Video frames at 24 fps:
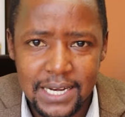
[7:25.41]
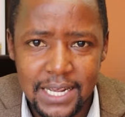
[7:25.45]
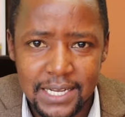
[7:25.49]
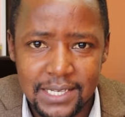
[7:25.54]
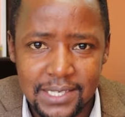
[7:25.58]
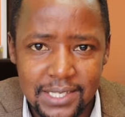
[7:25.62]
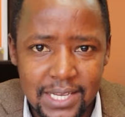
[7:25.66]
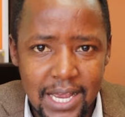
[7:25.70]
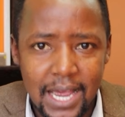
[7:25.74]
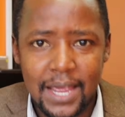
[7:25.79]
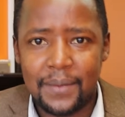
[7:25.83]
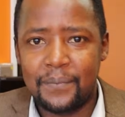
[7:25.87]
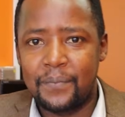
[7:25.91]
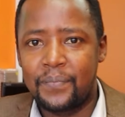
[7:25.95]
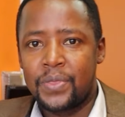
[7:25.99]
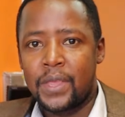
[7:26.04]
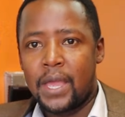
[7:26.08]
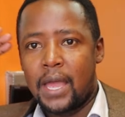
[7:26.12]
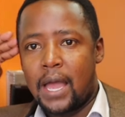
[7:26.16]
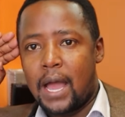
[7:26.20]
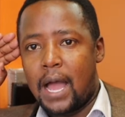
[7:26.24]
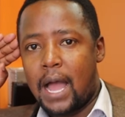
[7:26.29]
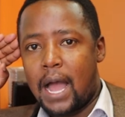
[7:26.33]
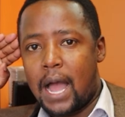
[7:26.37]
next time,
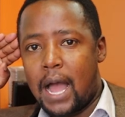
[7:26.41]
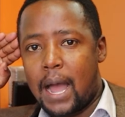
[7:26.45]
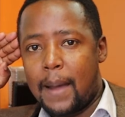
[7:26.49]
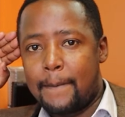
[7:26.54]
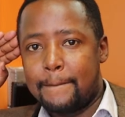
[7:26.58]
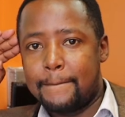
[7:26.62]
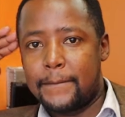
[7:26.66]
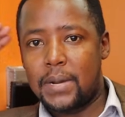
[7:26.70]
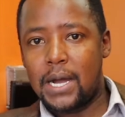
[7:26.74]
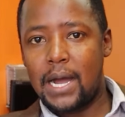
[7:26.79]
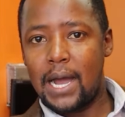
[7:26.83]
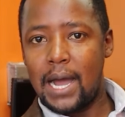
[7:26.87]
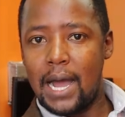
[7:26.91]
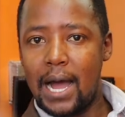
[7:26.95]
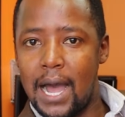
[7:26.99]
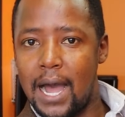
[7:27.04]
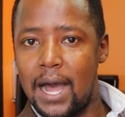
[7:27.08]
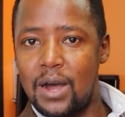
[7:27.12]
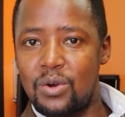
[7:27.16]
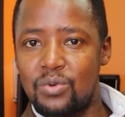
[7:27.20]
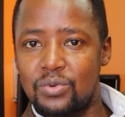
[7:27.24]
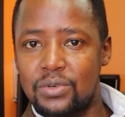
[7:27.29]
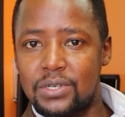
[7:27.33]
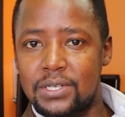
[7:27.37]
I'm
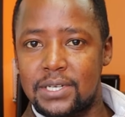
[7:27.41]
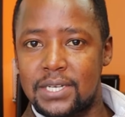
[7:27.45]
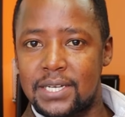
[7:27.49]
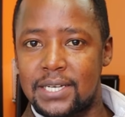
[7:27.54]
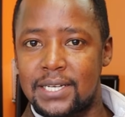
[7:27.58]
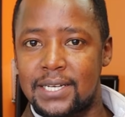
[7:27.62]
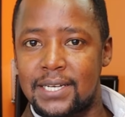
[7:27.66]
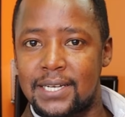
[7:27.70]
out.